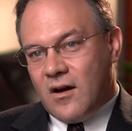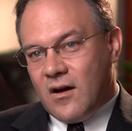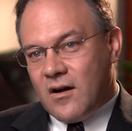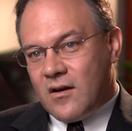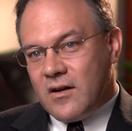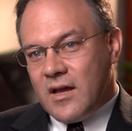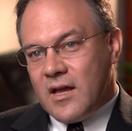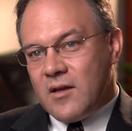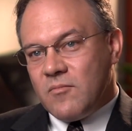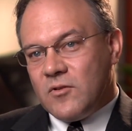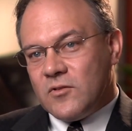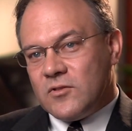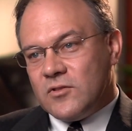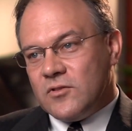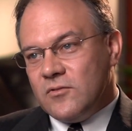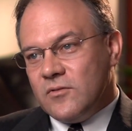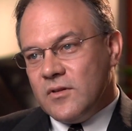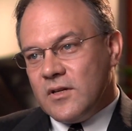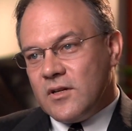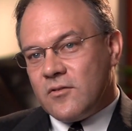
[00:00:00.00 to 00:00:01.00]
are able
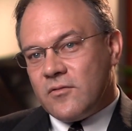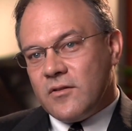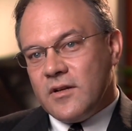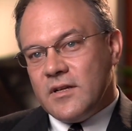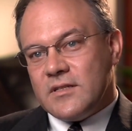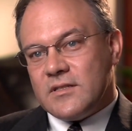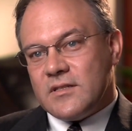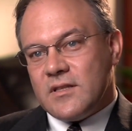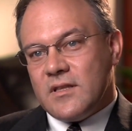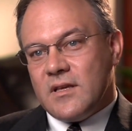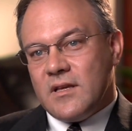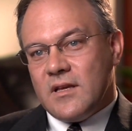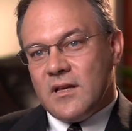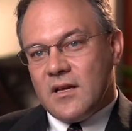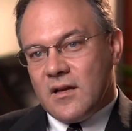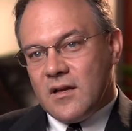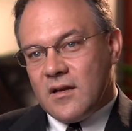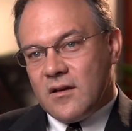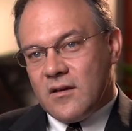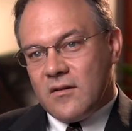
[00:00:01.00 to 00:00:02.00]
to increase the
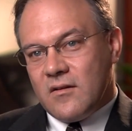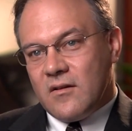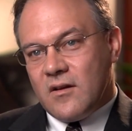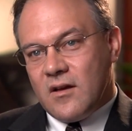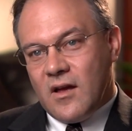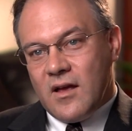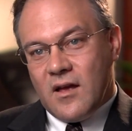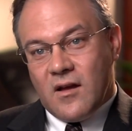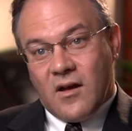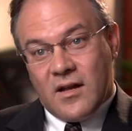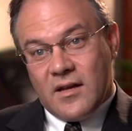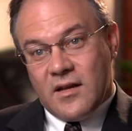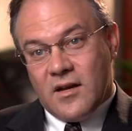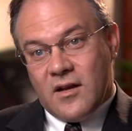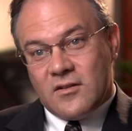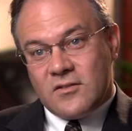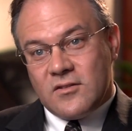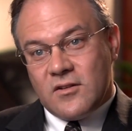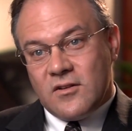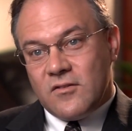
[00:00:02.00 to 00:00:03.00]

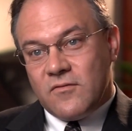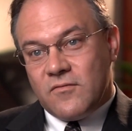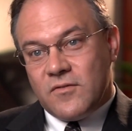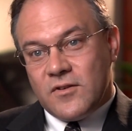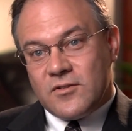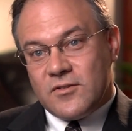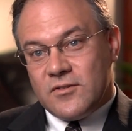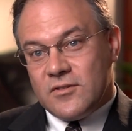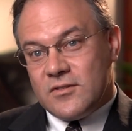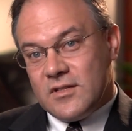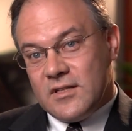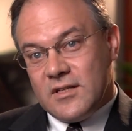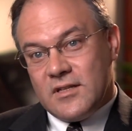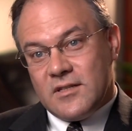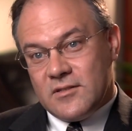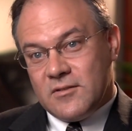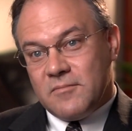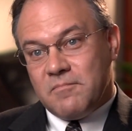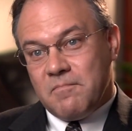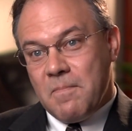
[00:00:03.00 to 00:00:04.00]
antioxidant
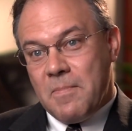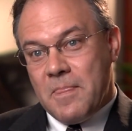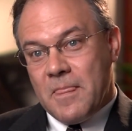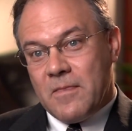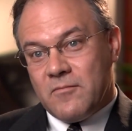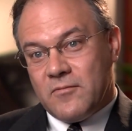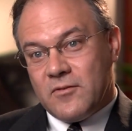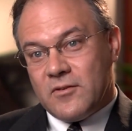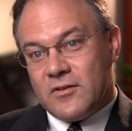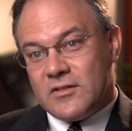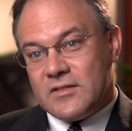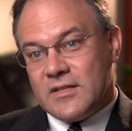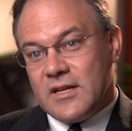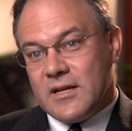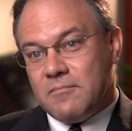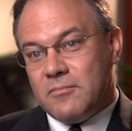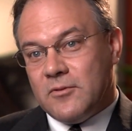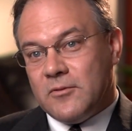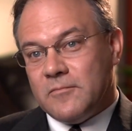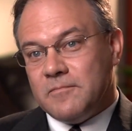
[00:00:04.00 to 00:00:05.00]
efficiencies, for
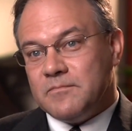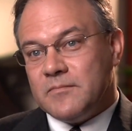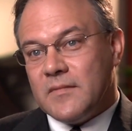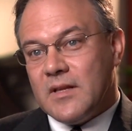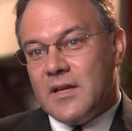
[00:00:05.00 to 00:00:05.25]
example.